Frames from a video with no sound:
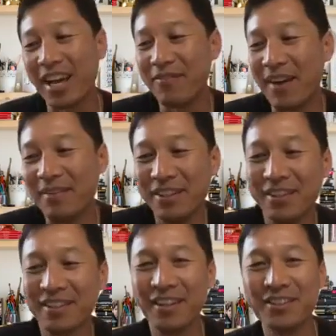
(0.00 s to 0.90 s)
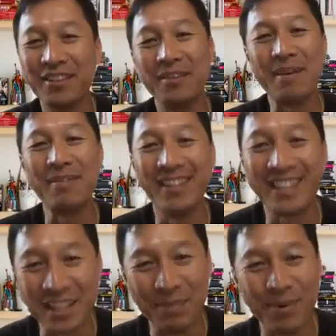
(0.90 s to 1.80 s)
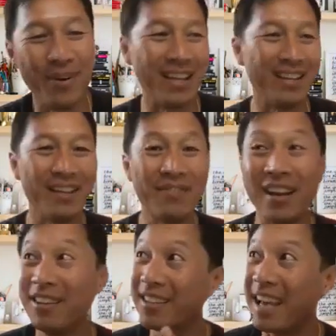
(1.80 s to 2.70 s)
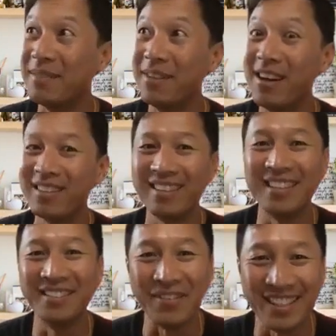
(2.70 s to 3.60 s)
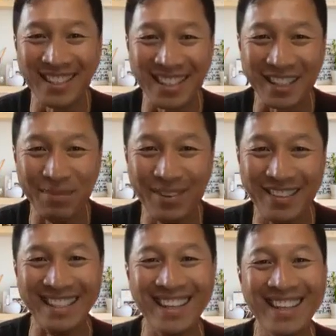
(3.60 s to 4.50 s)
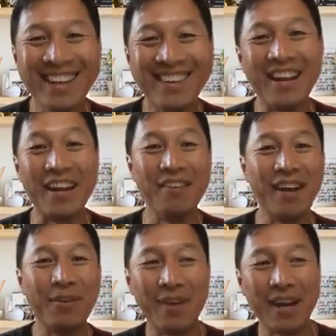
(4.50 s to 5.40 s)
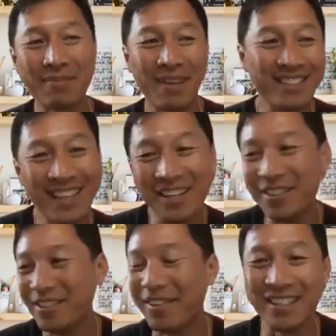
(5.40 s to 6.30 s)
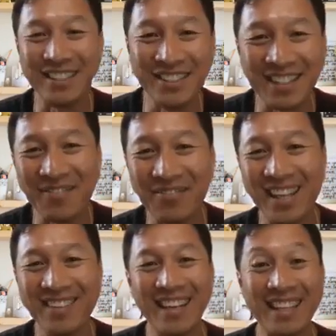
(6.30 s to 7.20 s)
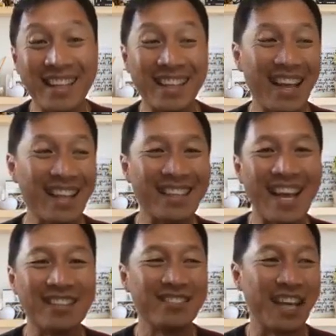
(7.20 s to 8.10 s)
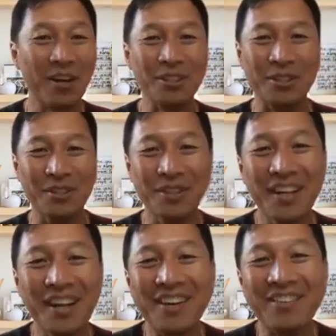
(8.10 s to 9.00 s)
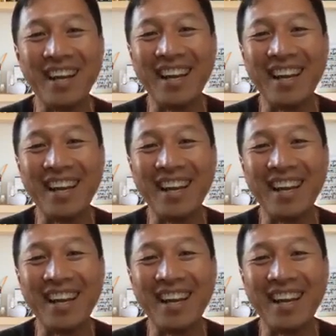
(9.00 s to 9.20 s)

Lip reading: if I'm a little closer, maybe I'll get the point. If I look at them longer, maybe I'll get the point, right? If I wag my tail or if I do something, right? They can't tell you, right?